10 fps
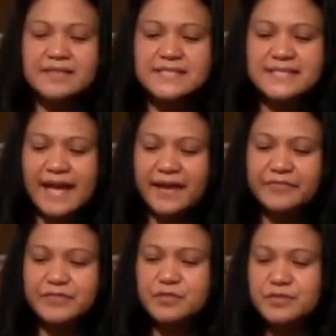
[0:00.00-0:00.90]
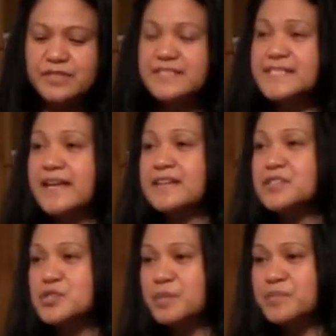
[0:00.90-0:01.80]
staff took their
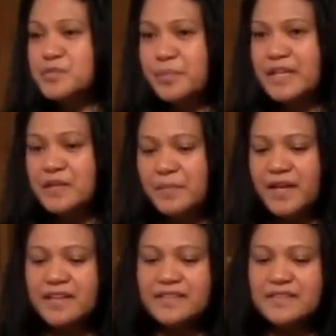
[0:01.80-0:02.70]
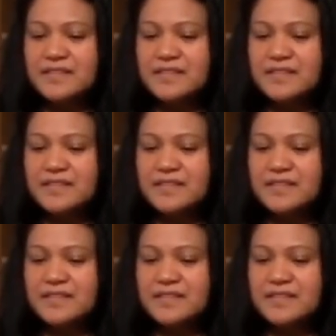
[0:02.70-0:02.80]
second trip to Binalbagan